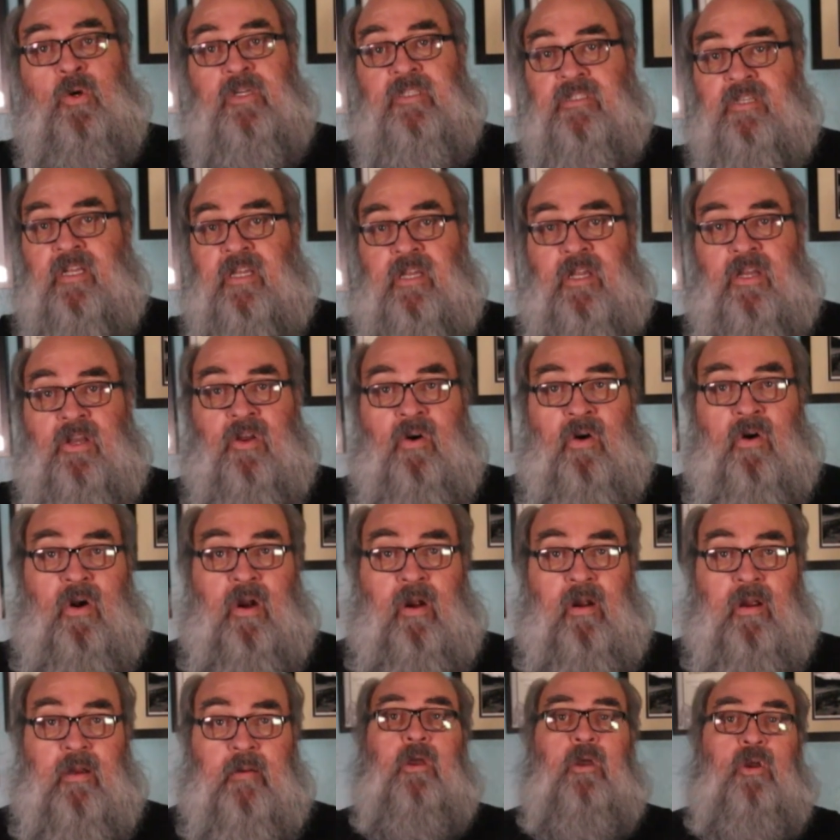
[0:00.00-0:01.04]
is in the
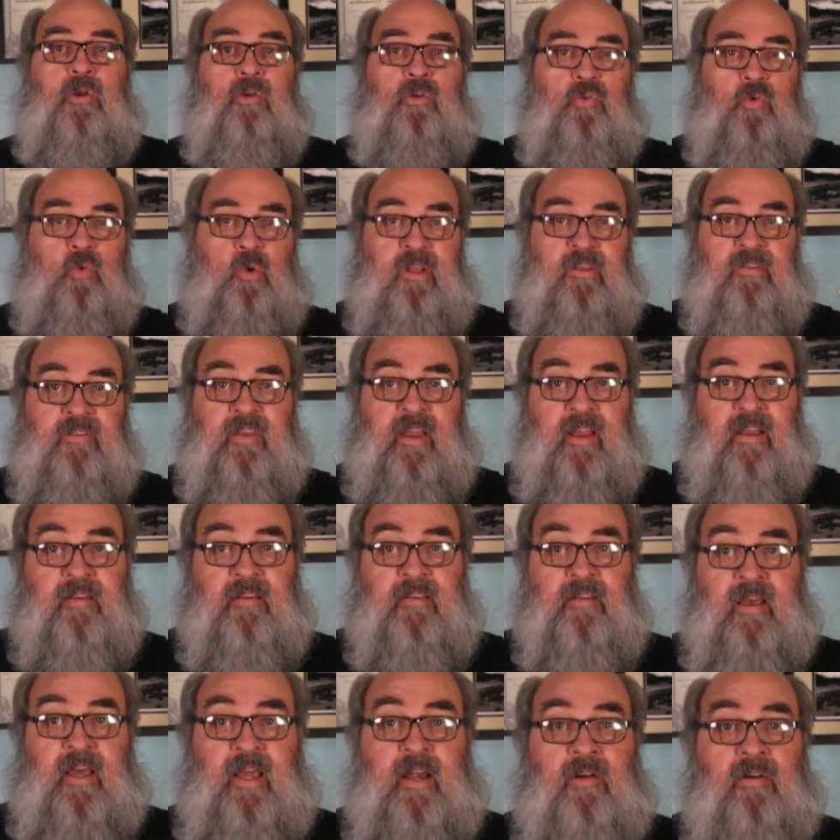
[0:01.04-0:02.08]
dark. 20 seconds
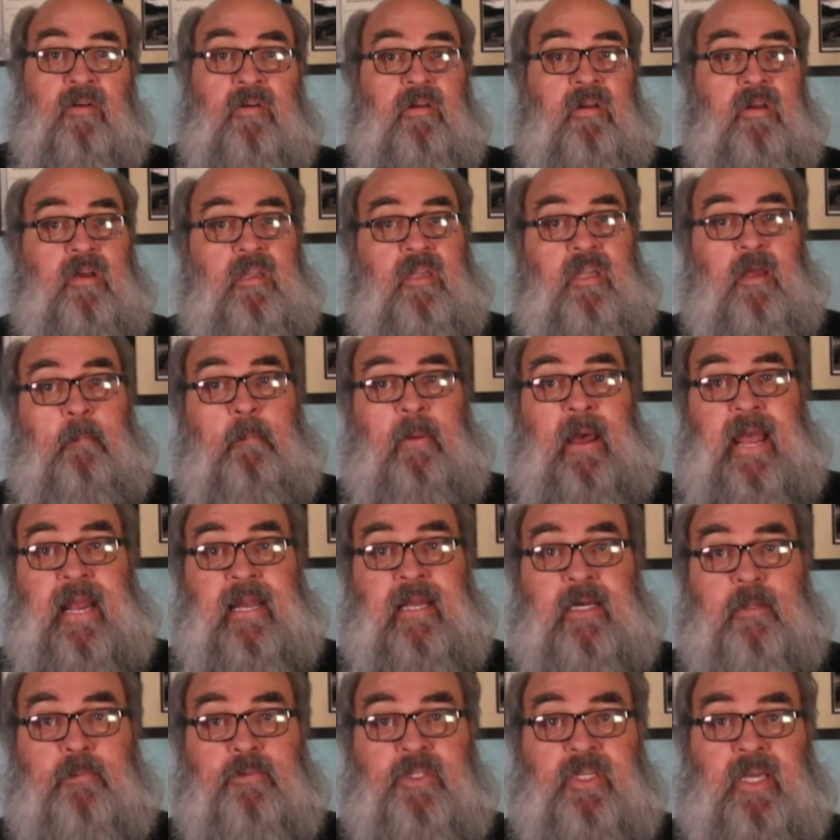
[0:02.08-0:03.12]
later, the
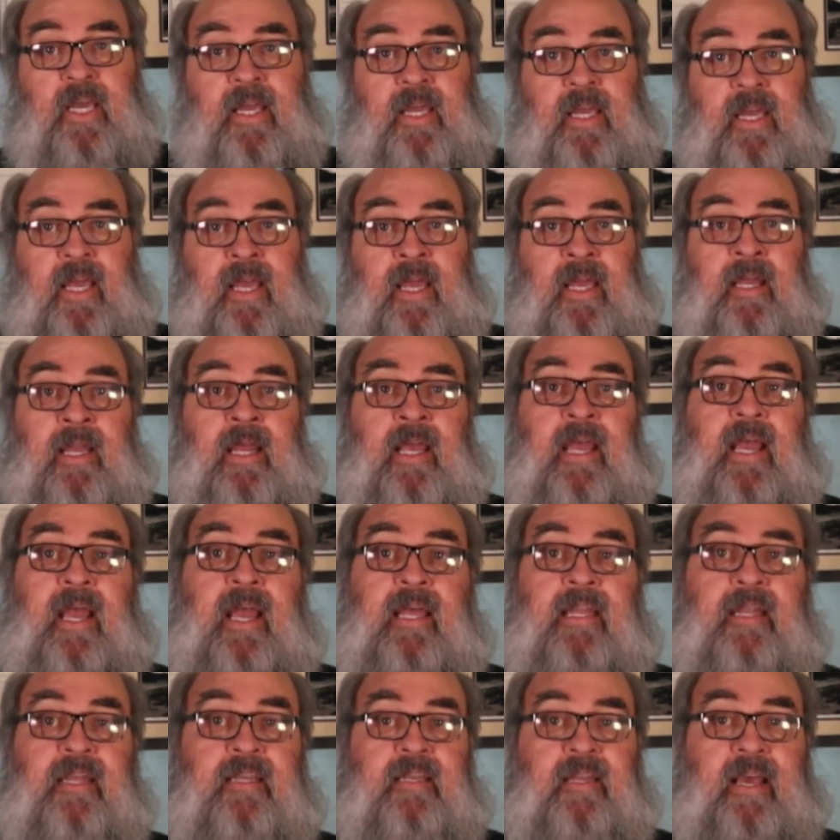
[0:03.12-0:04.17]
backups kick in
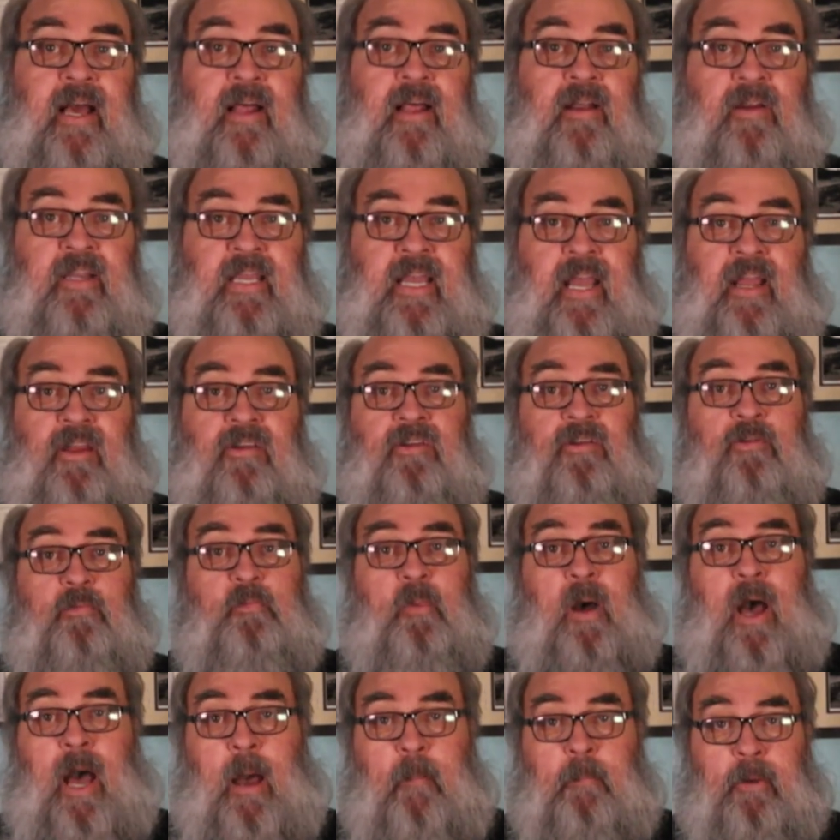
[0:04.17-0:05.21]
and the teller cages
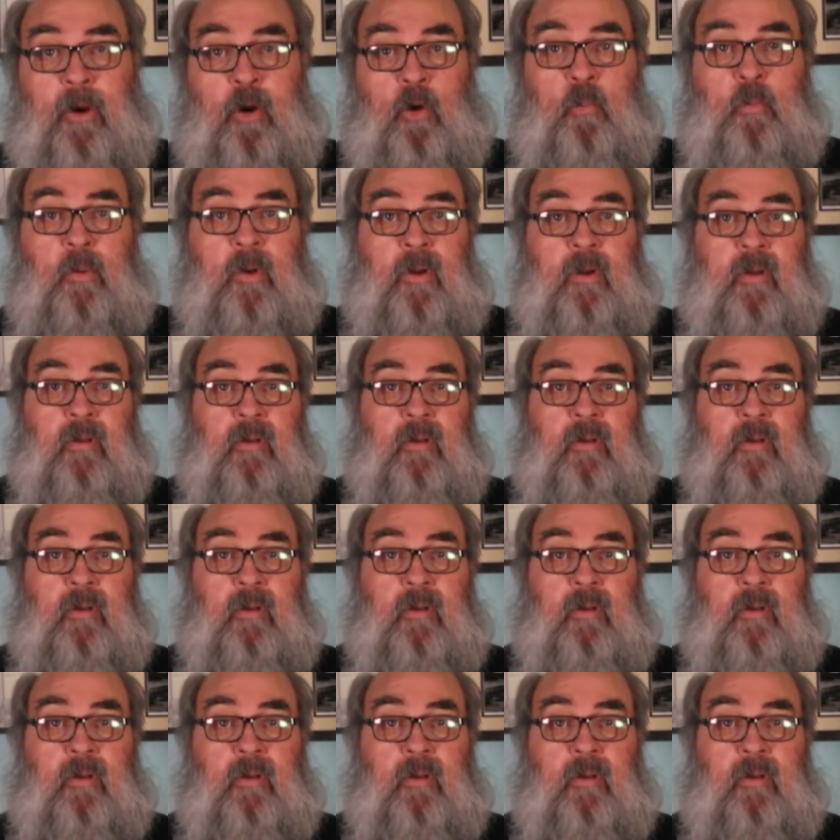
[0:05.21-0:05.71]
pop open.